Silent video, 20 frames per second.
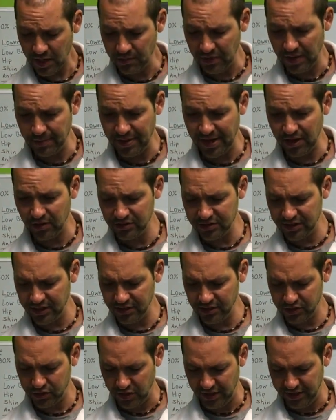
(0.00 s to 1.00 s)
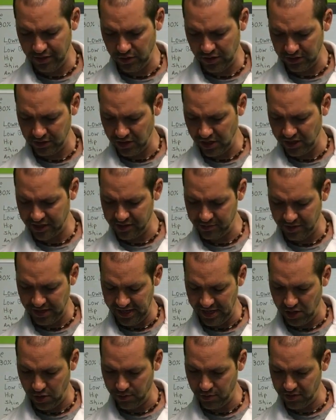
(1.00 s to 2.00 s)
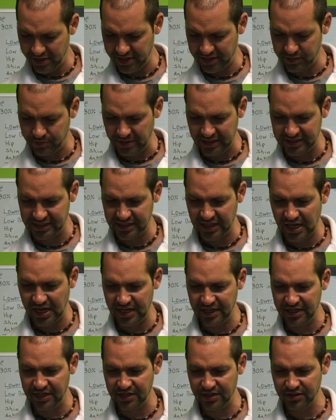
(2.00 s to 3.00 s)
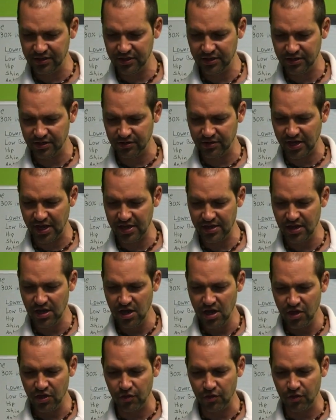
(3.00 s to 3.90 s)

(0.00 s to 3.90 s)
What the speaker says: balancing, so I know I lock in my elbow against my side here, okay?